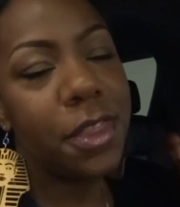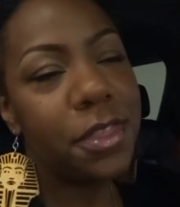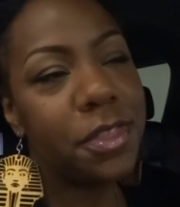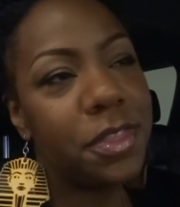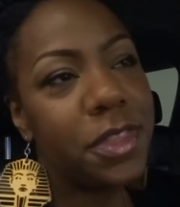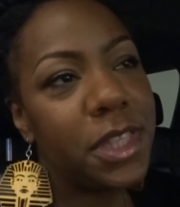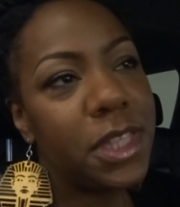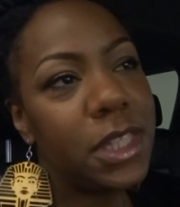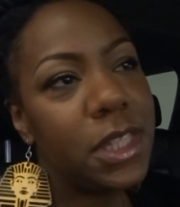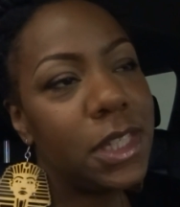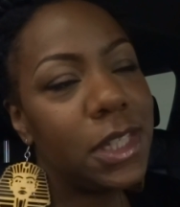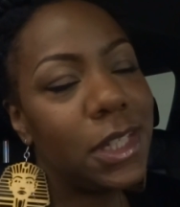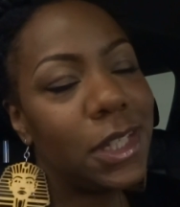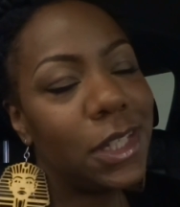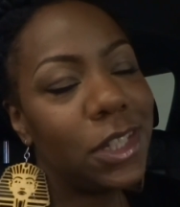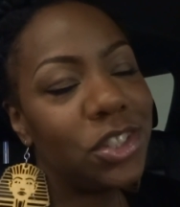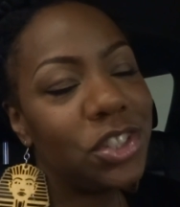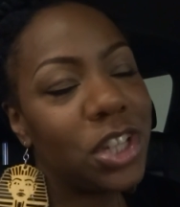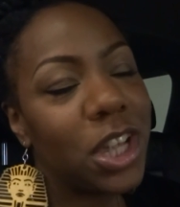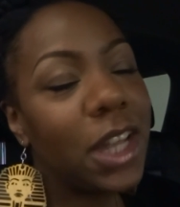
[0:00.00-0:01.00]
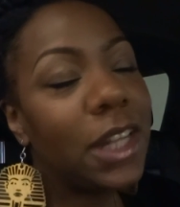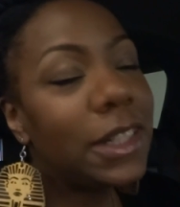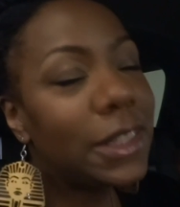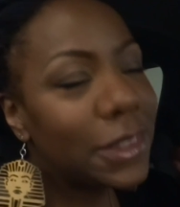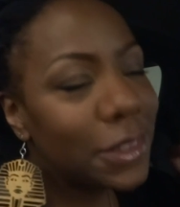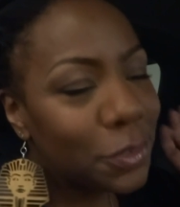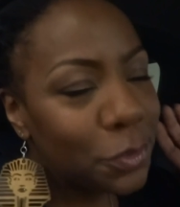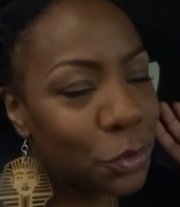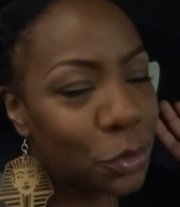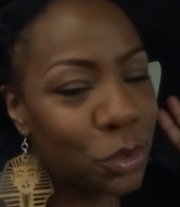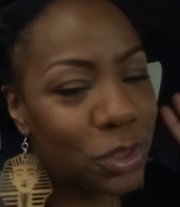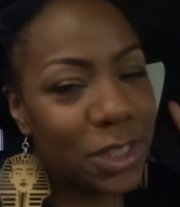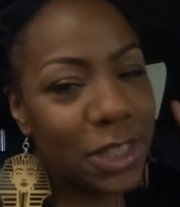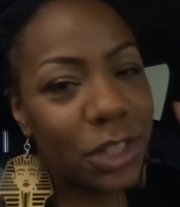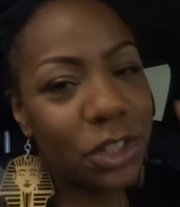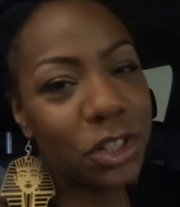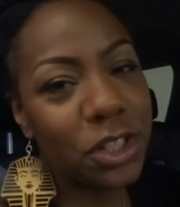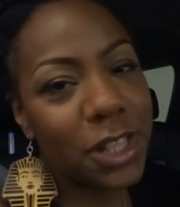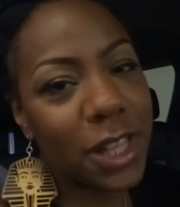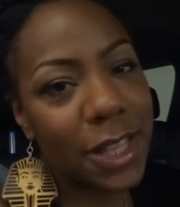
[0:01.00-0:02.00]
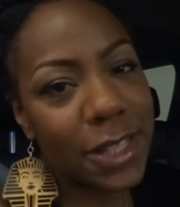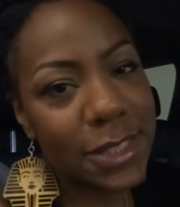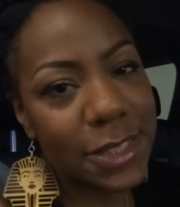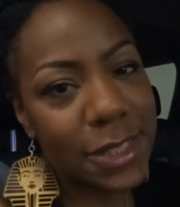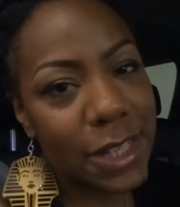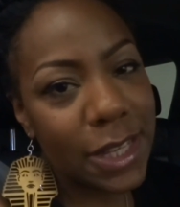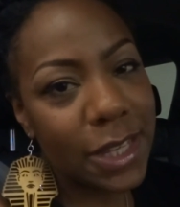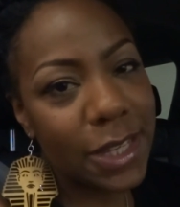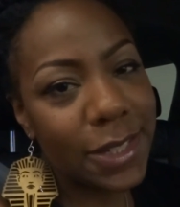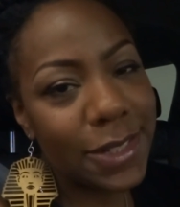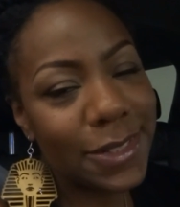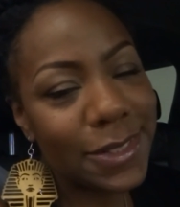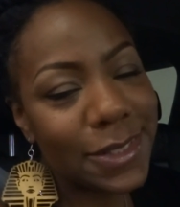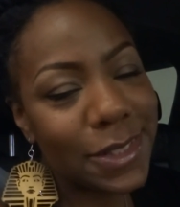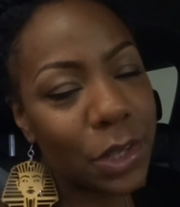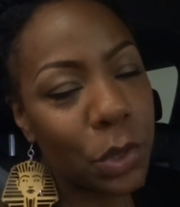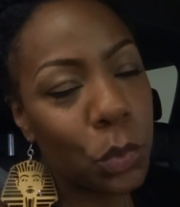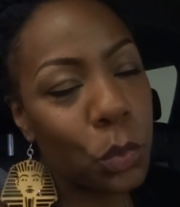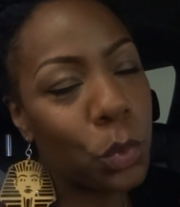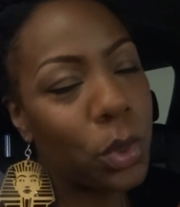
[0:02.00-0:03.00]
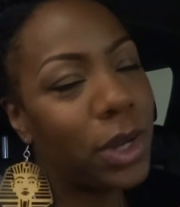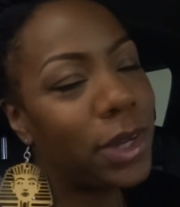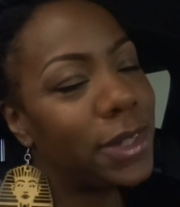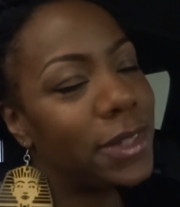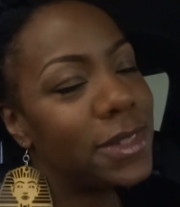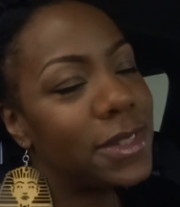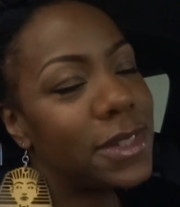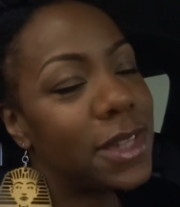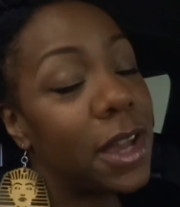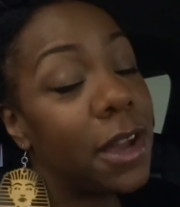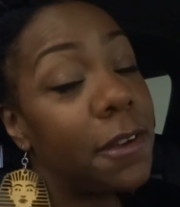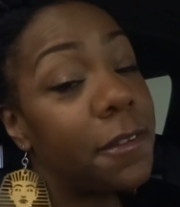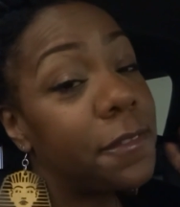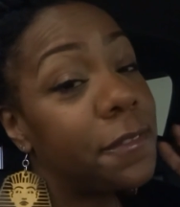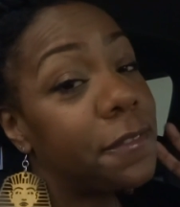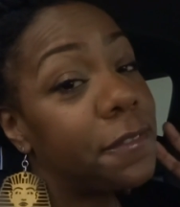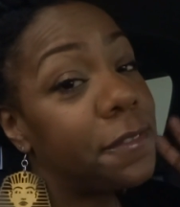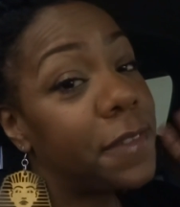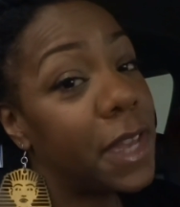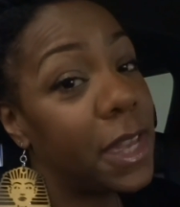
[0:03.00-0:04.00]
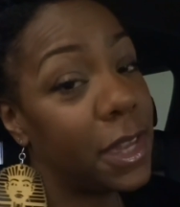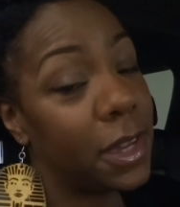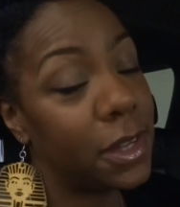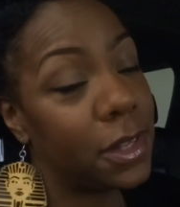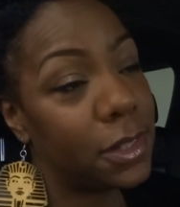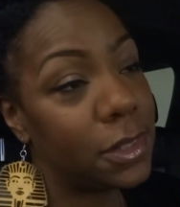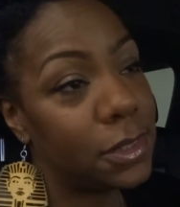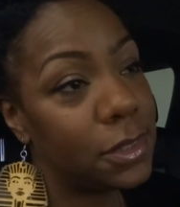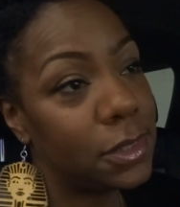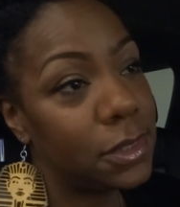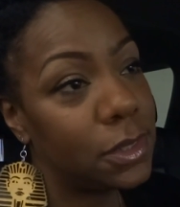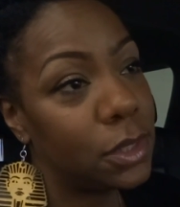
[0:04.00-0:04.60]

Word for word: The Chinese food dinner last night was a fail.